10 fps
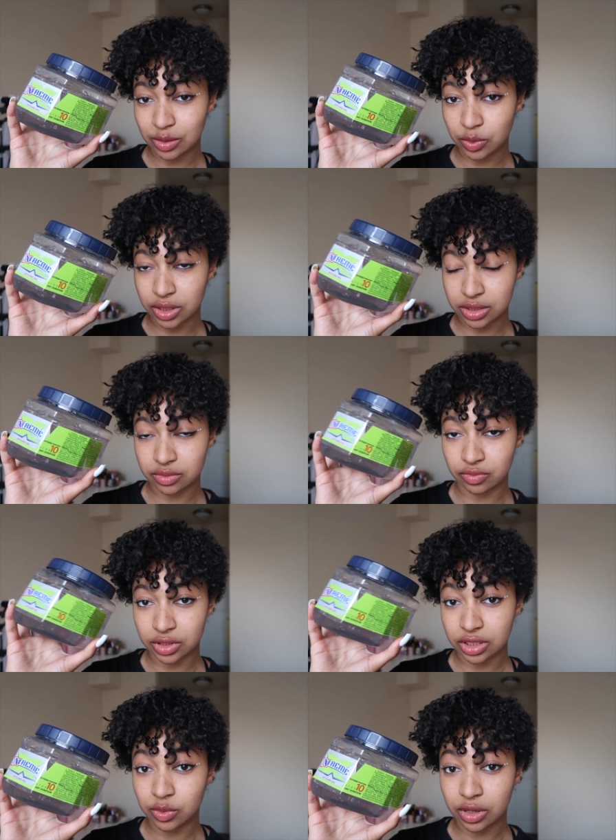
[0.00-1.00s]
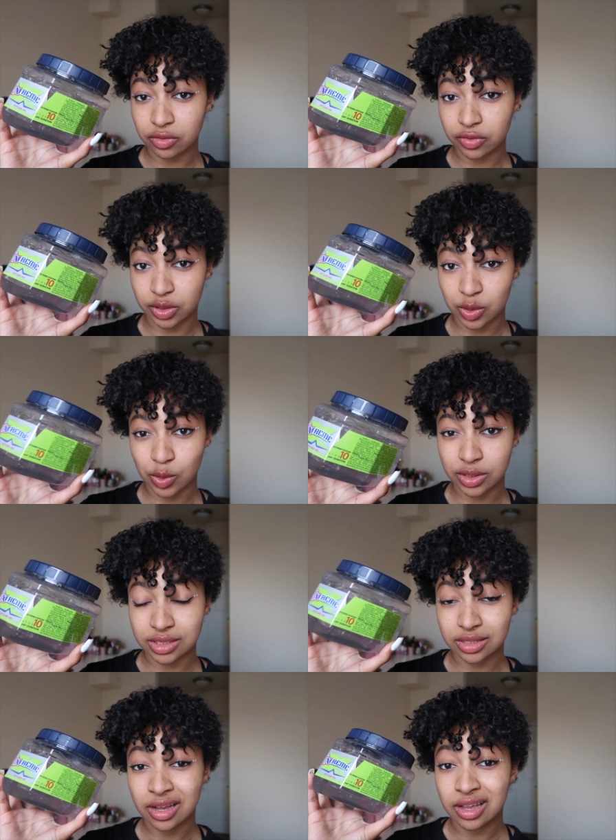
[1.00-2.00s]
It works really well for
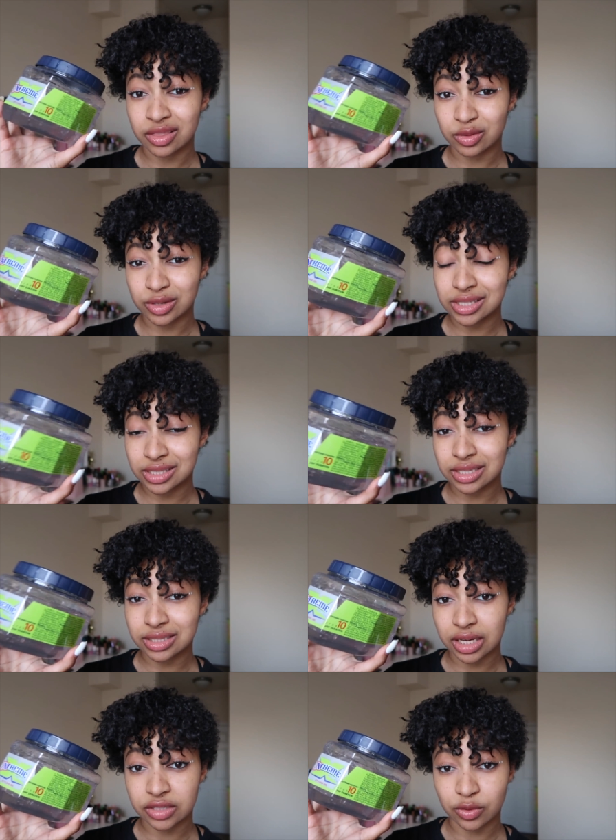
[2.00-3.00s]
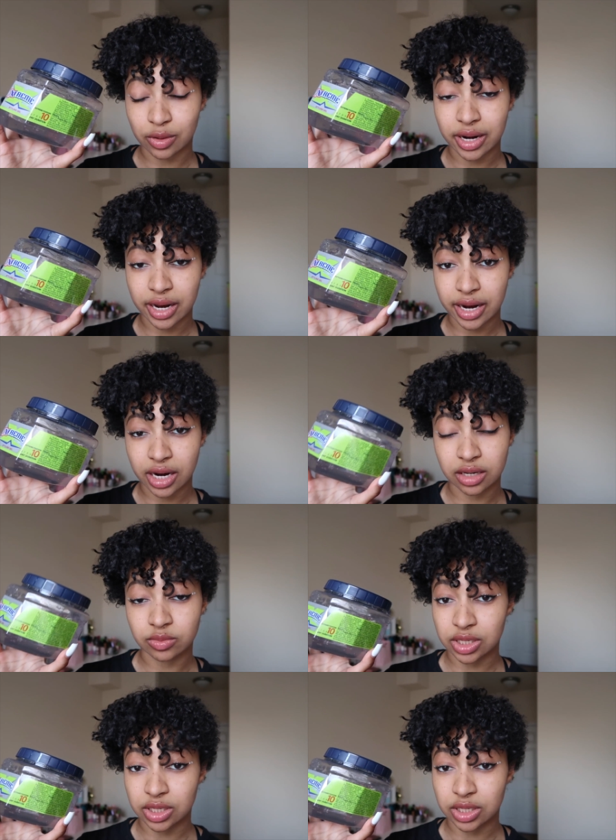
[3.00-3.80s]
coarse 3C/4A hair.